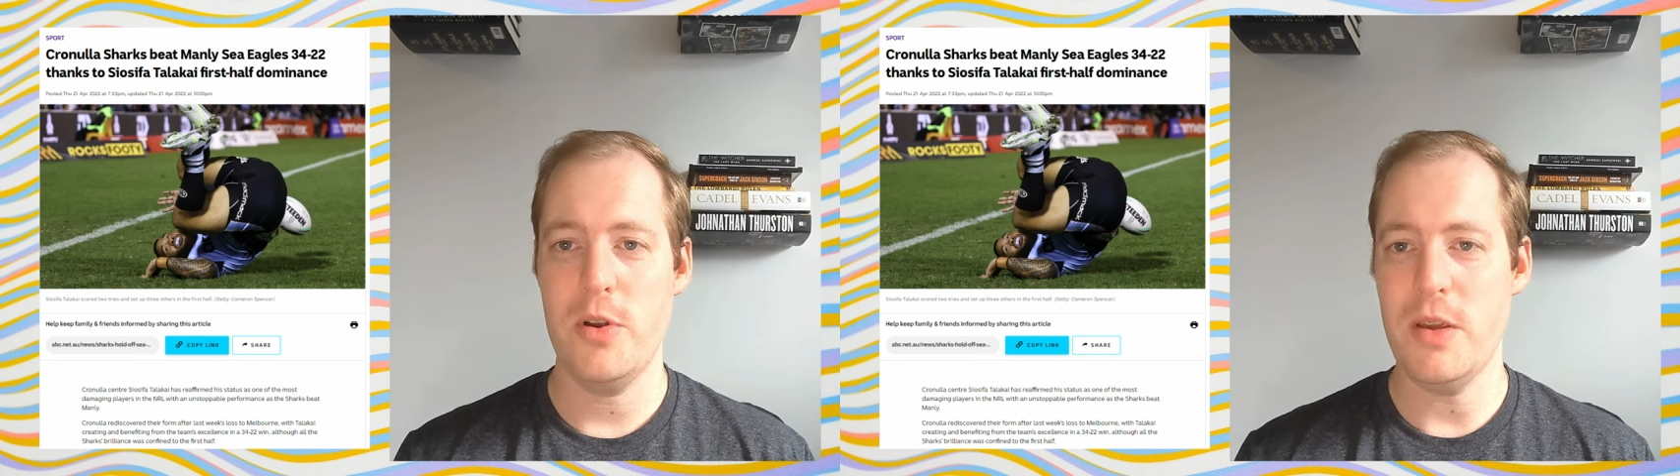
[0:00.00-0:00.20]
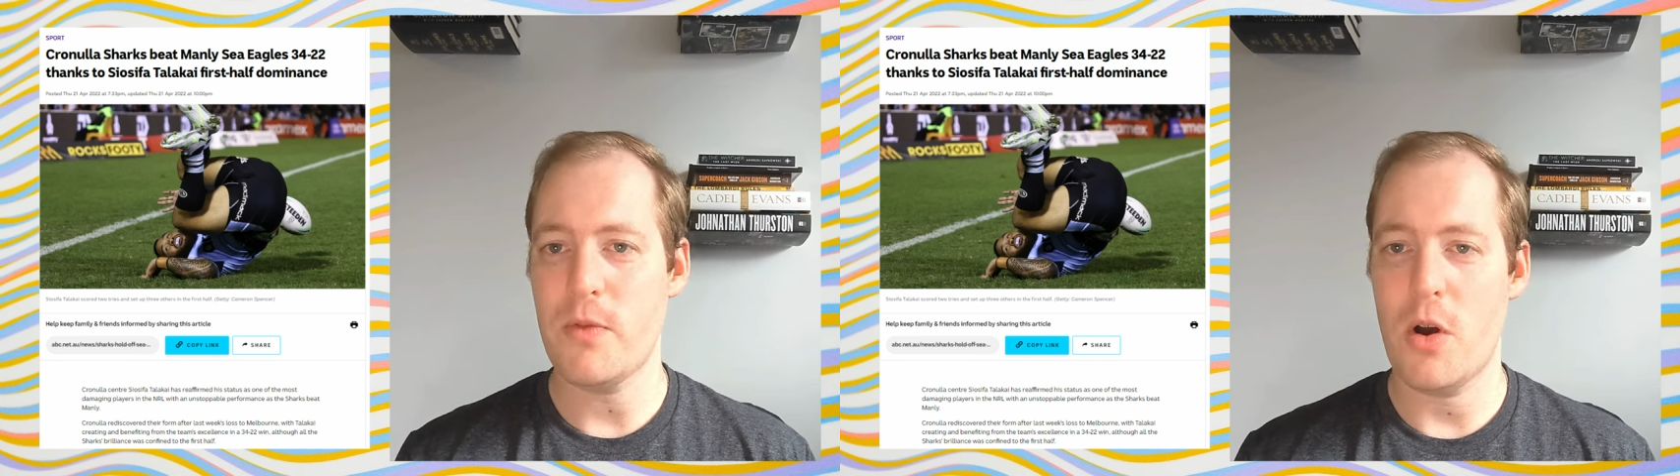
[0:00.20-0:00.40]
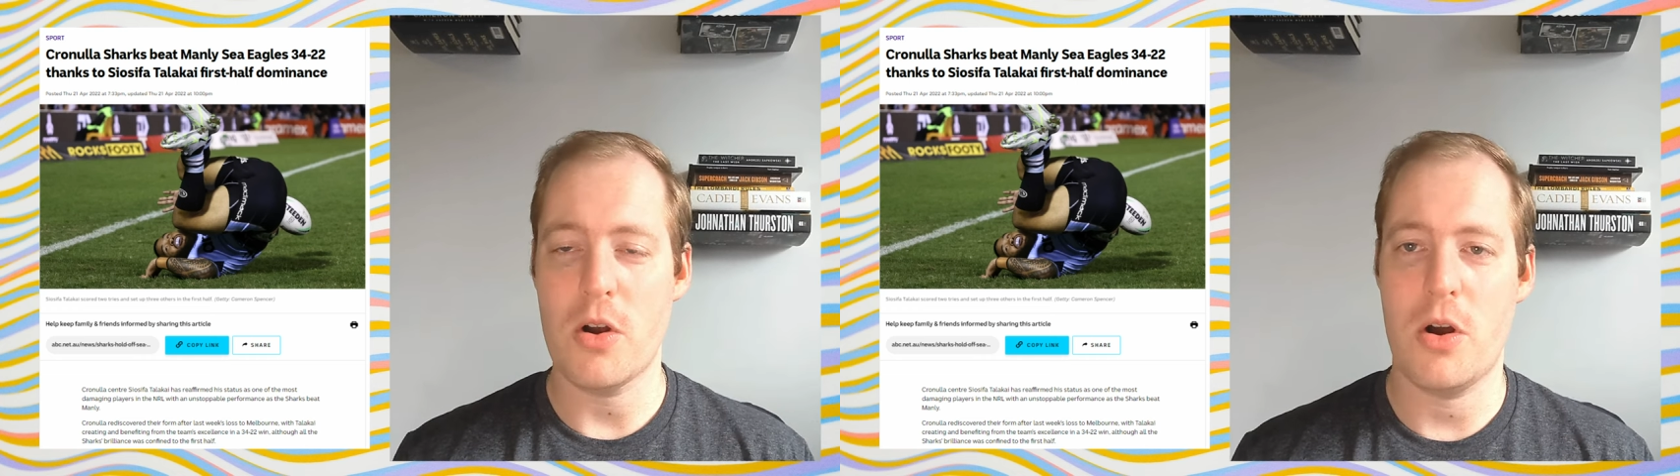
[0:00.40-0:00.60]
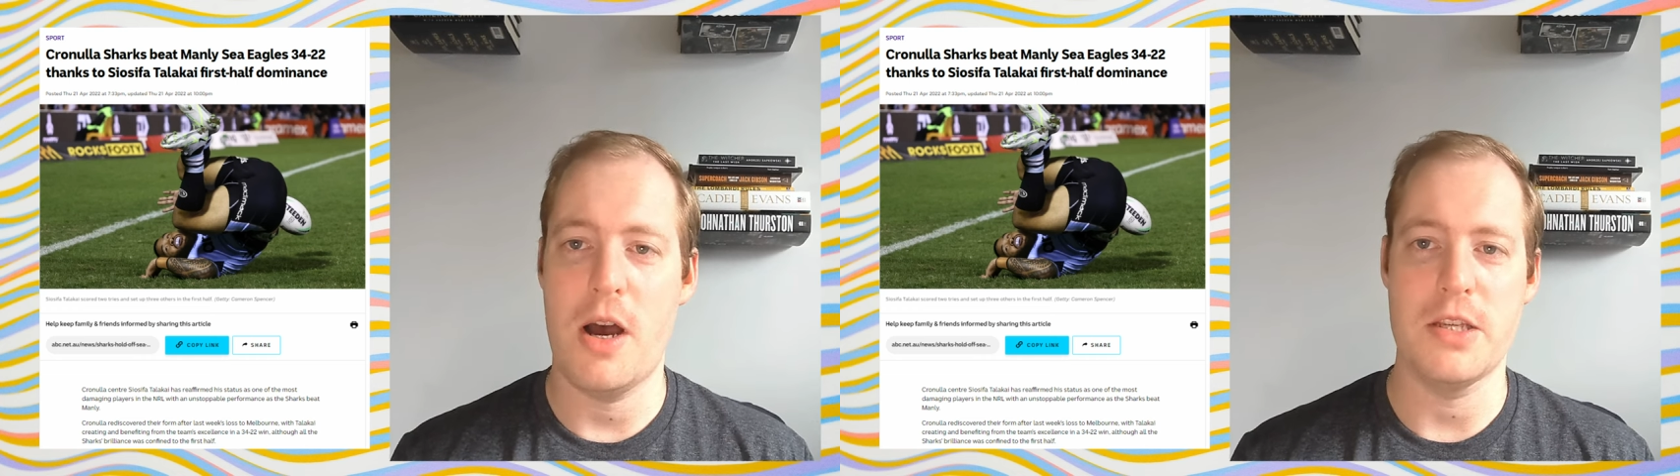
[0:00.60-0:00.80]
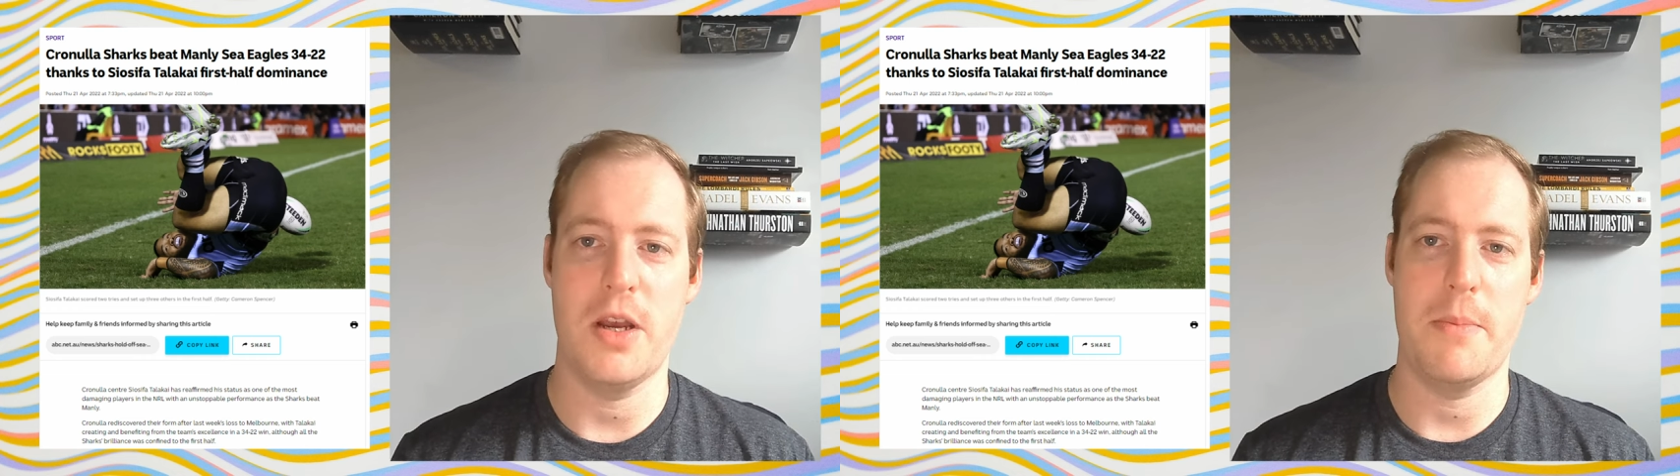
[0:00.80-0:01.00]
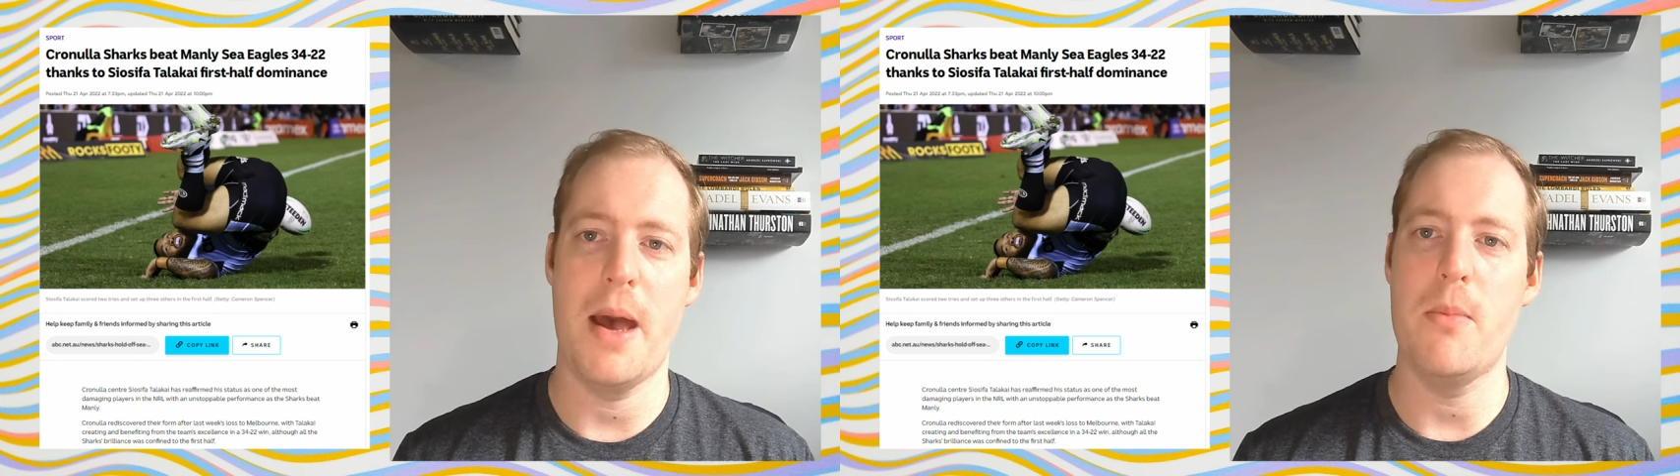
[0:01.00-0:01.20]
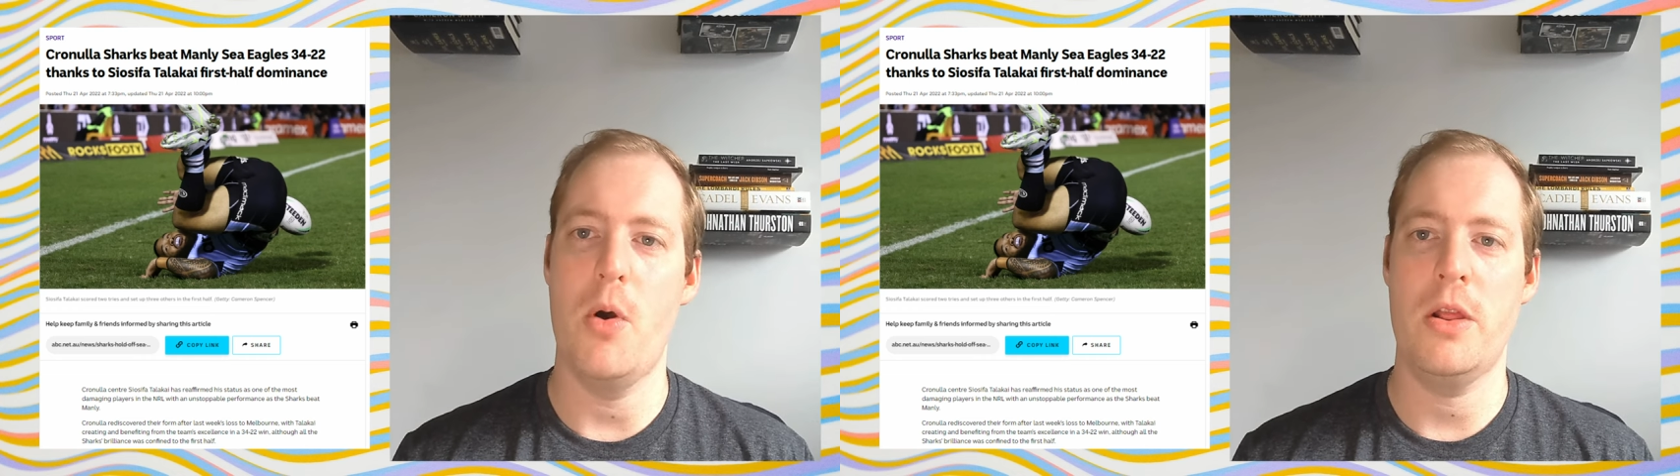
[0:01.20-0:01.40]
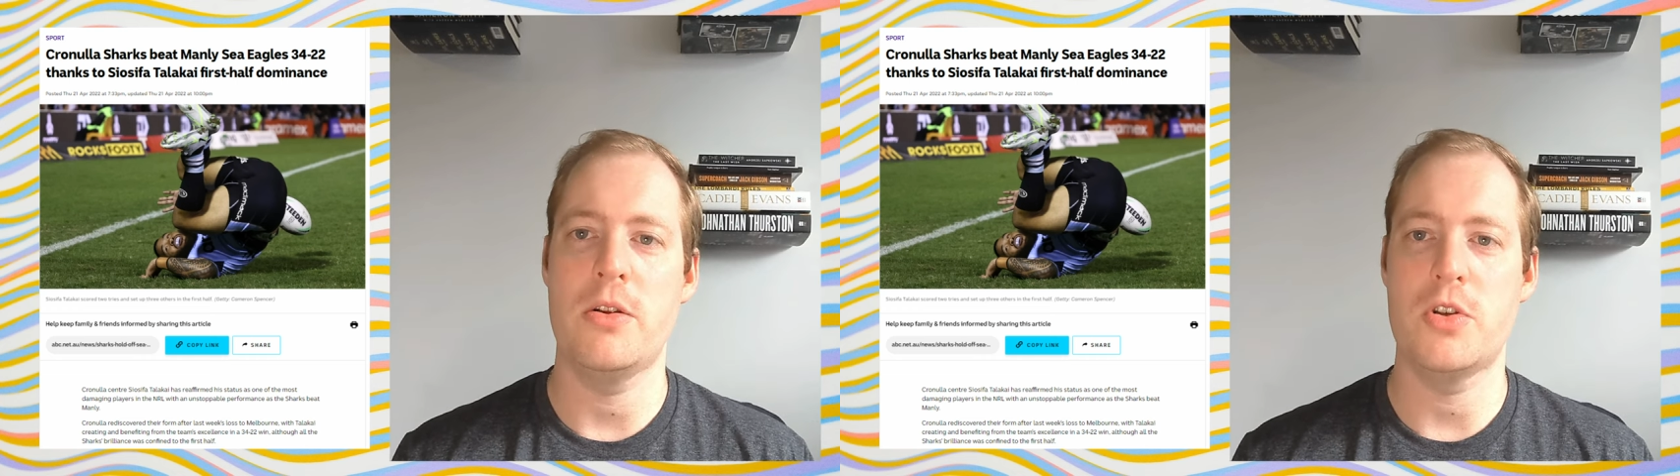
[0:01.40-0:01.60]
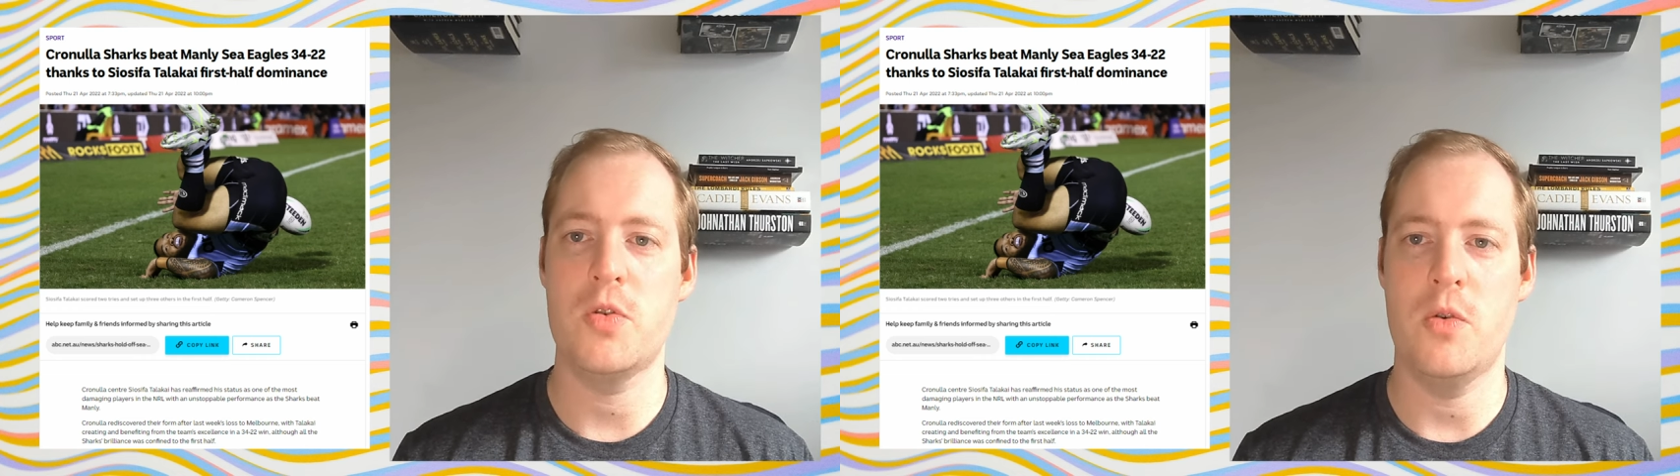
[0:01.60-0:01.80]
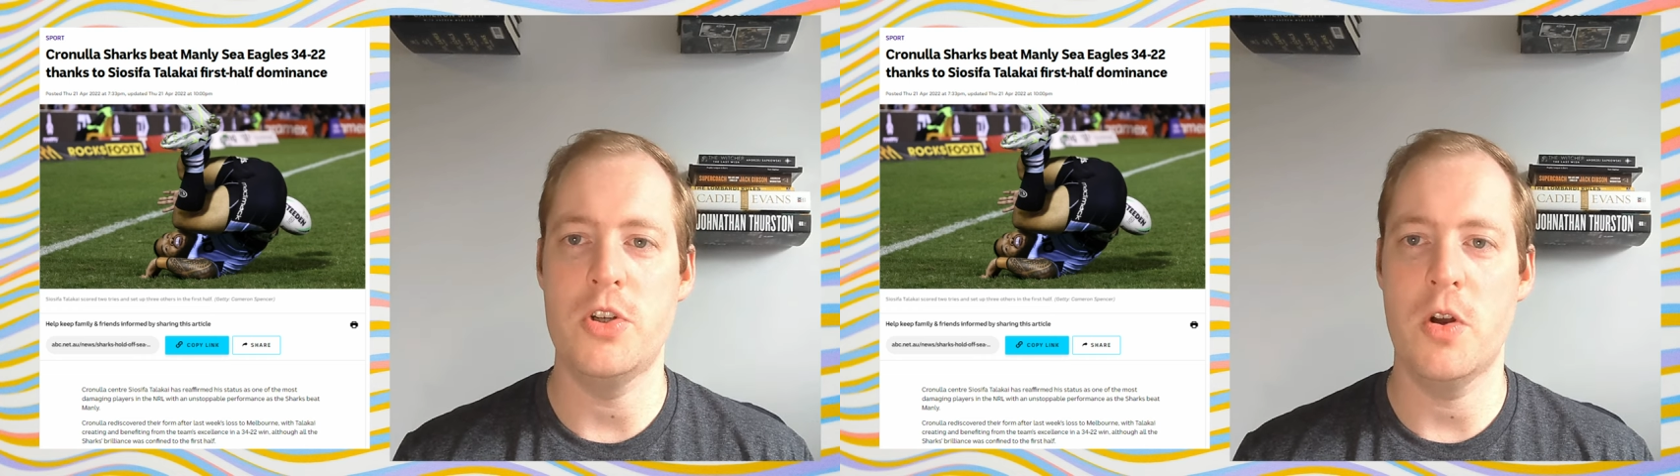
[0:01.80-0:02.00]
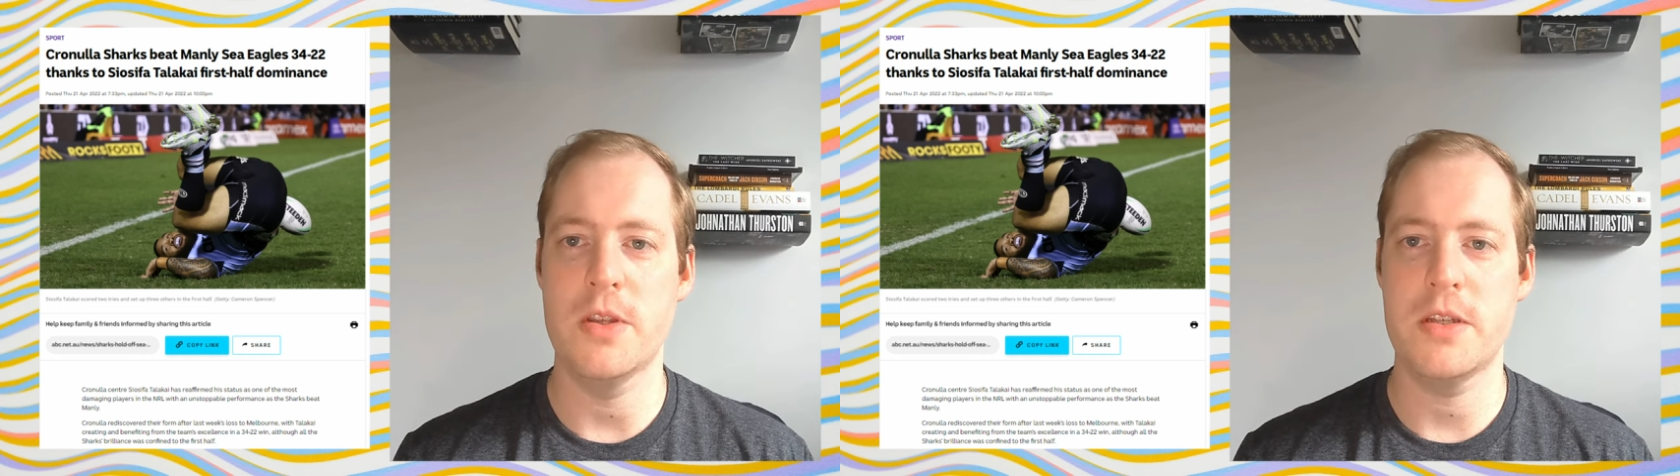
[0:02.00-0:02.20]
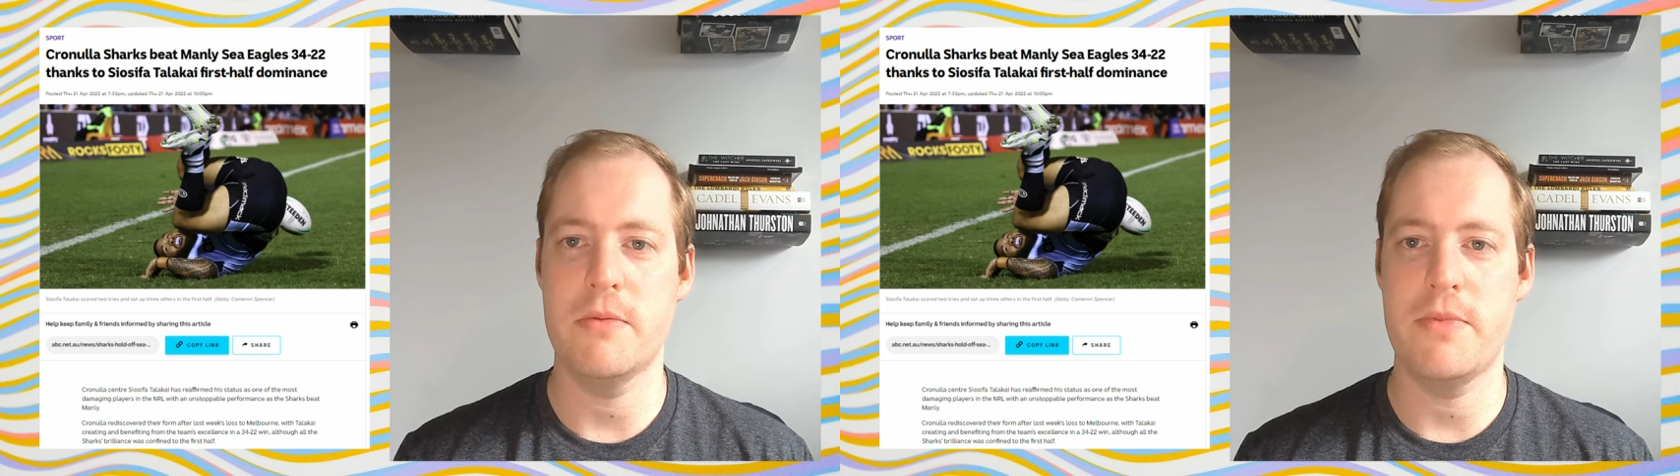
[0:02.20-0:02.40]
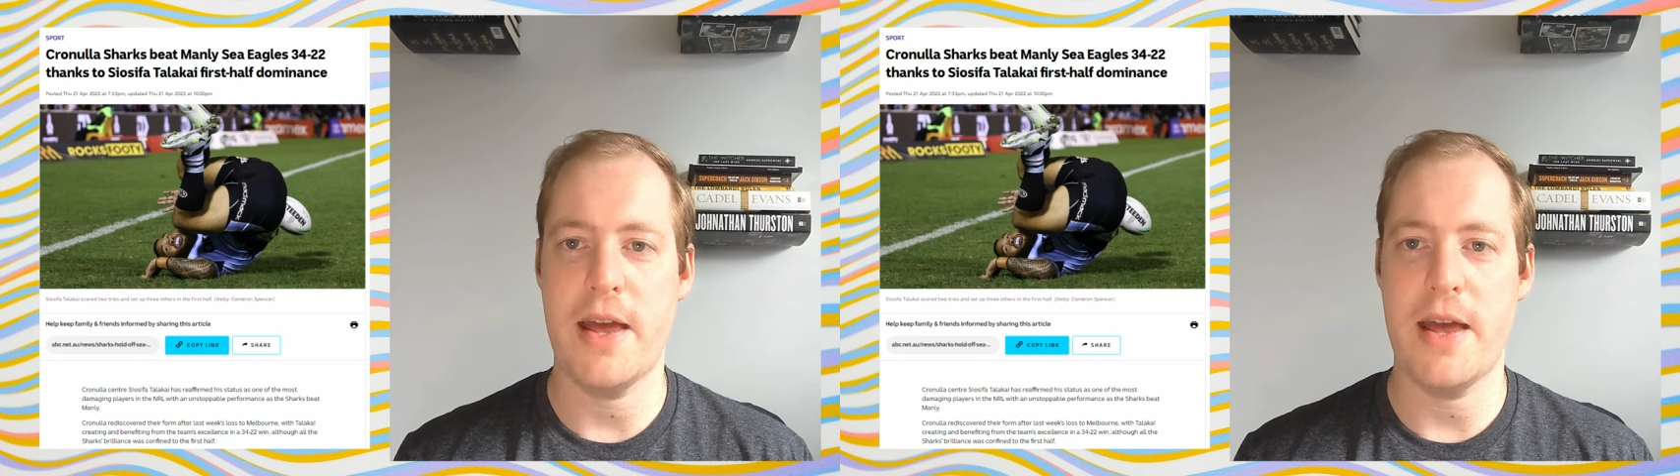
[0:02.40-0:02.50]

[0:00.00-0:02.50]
when you've got guys like Matt Moylan and Sean Johnson,